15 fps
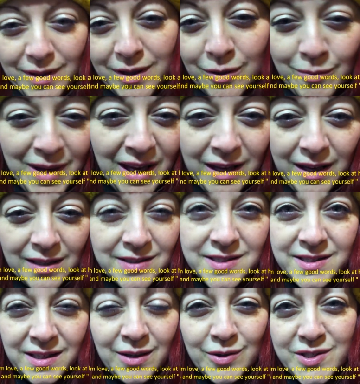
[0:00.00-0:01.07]
you can
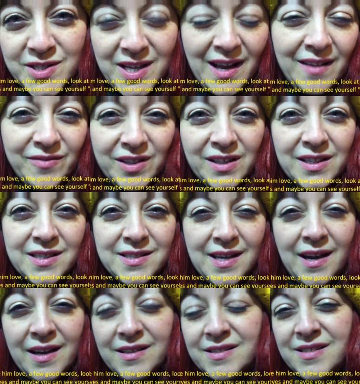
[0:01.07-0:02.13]
see yourself in his
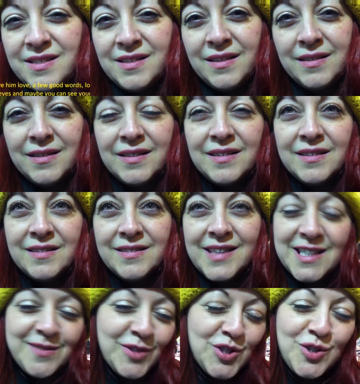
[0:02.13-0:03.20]
eyes.
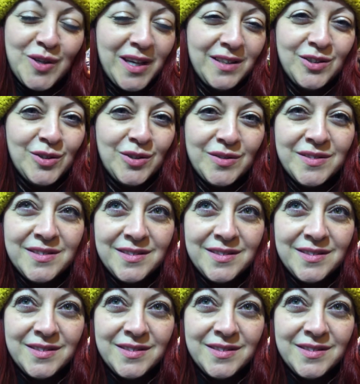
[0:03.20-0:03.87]
That's what you can do.